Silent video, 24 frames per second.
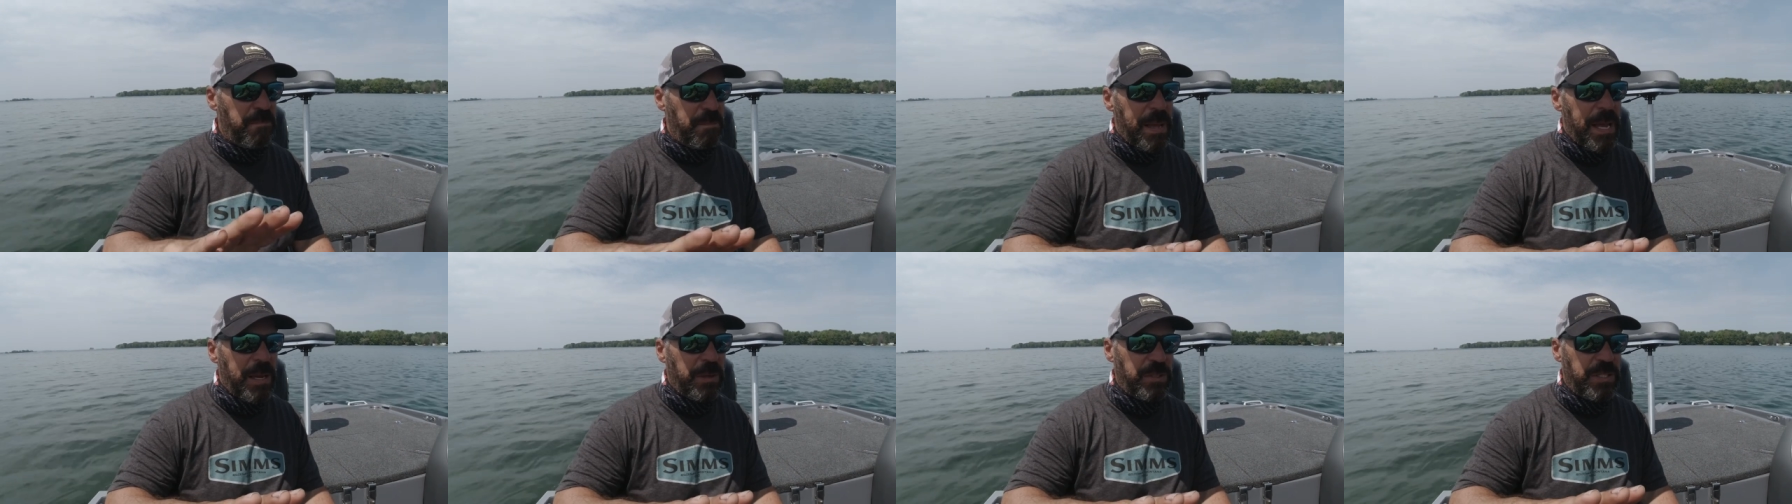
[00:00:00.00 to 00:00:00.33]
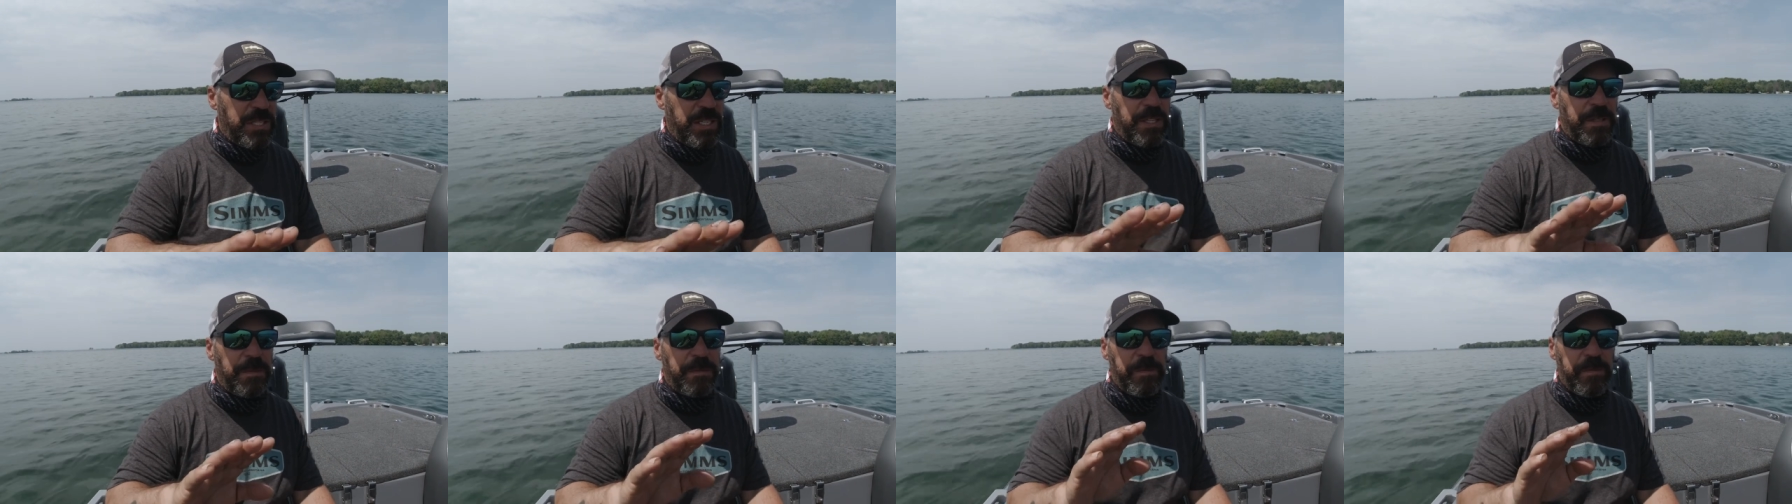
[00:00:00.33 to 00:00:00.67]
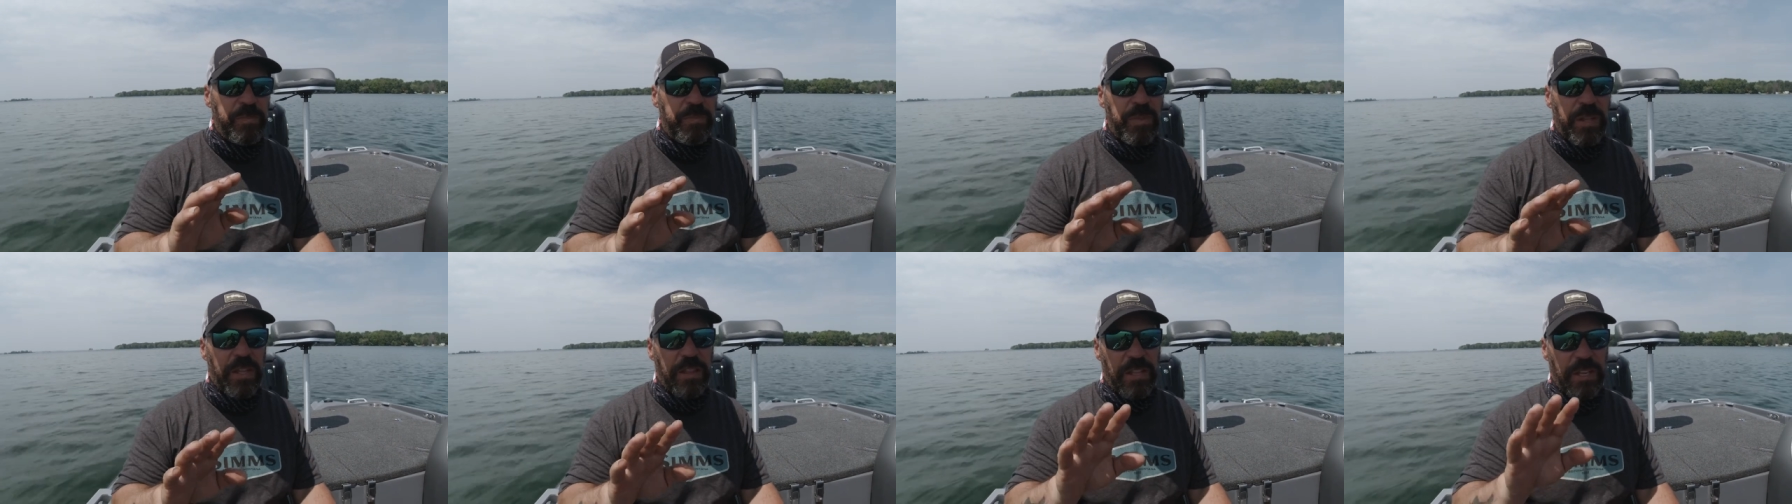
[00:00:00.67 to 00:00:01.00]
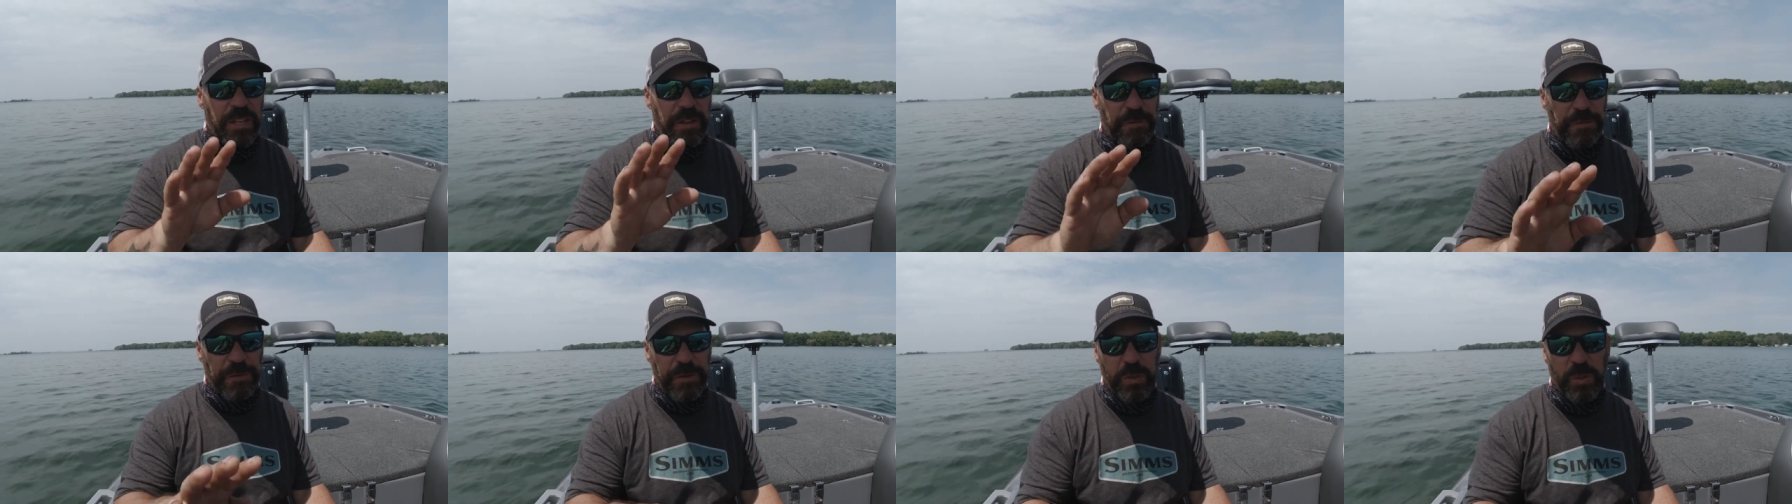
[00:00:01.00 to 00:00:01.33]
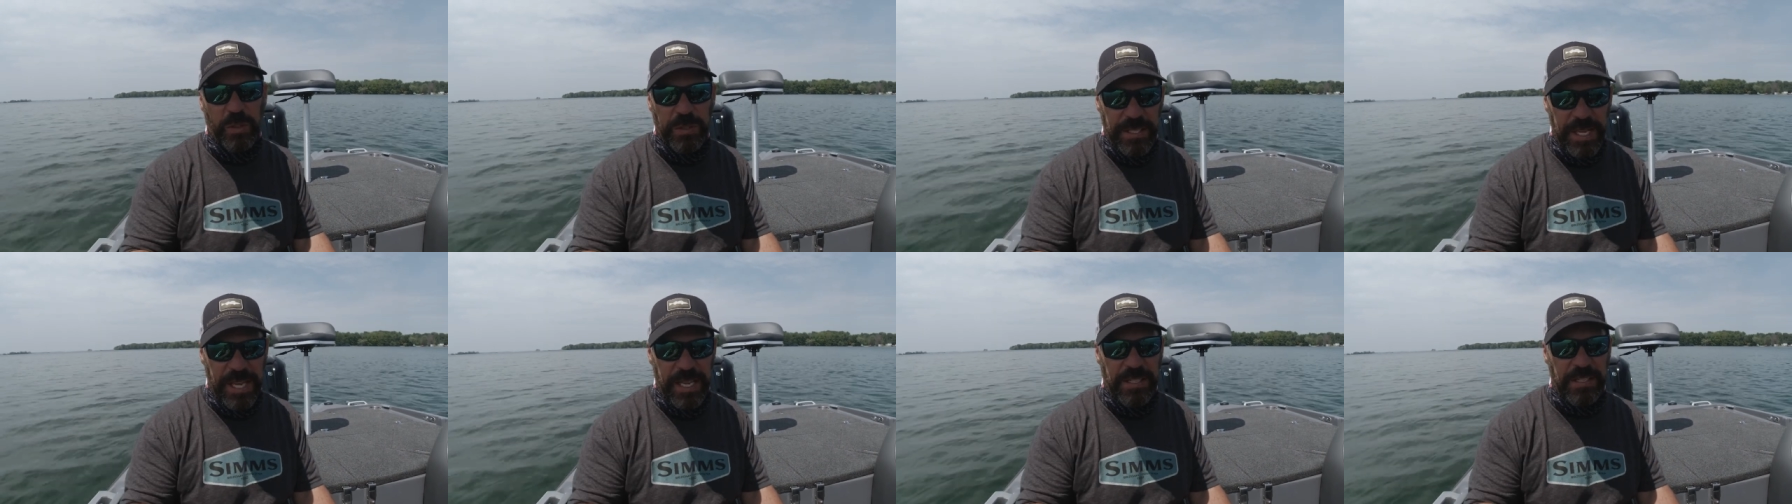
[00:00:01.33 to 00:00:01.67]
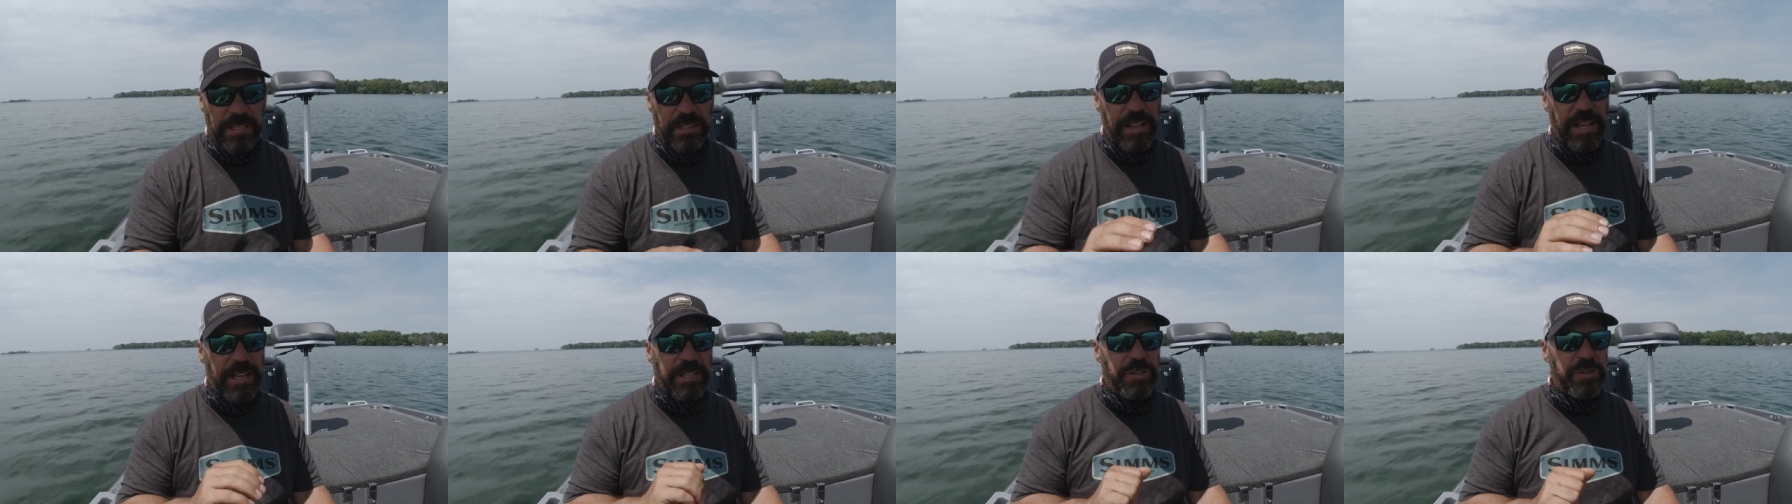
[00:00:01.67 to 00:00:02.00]
mounted the fuel tank
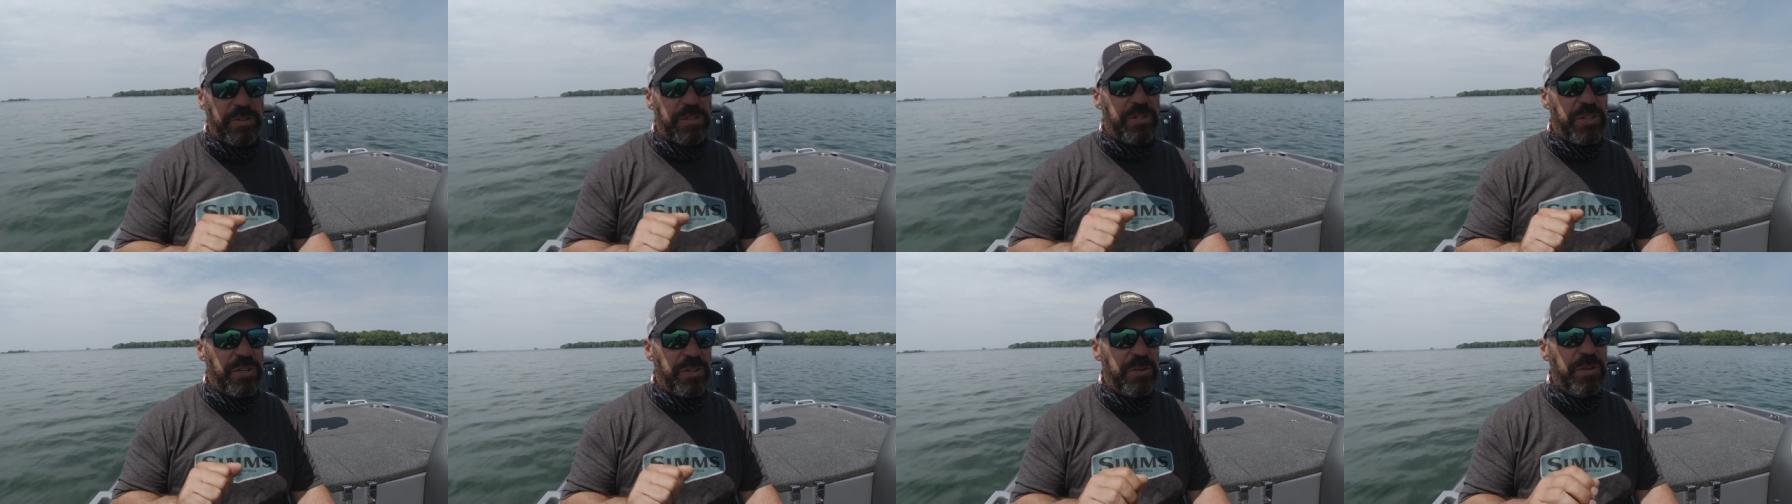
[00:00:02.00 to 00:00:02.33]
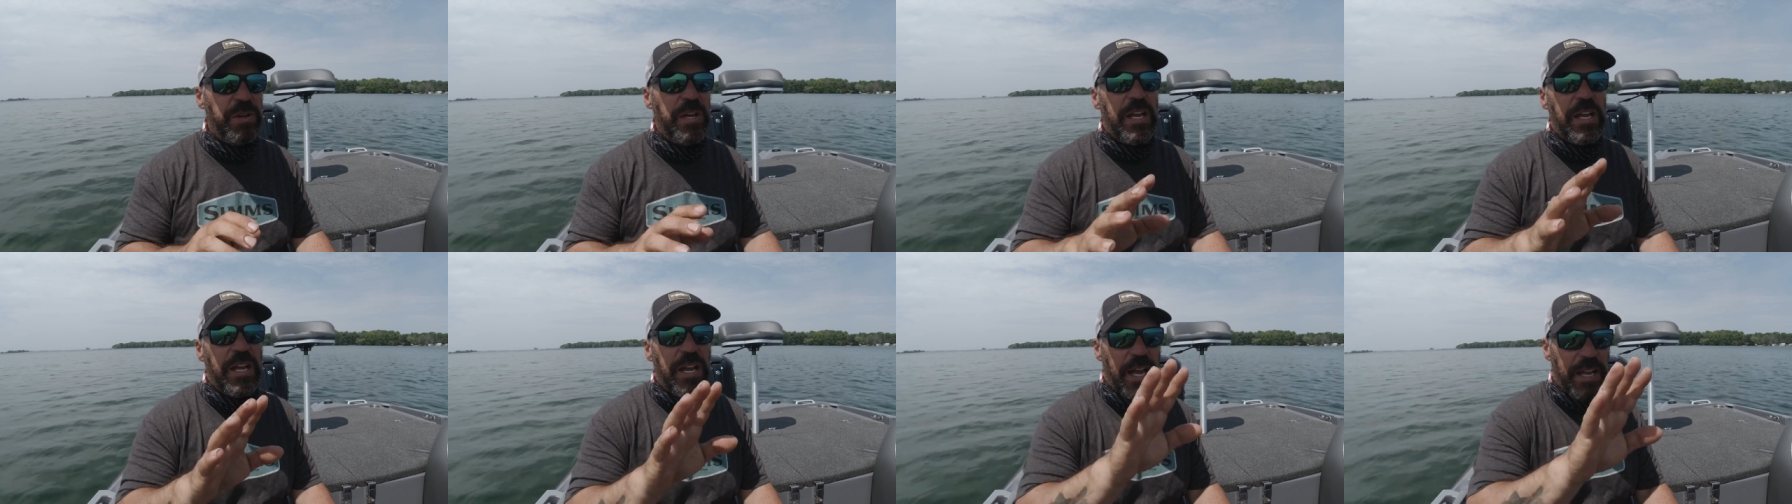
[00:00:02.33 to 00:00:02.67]
selector to,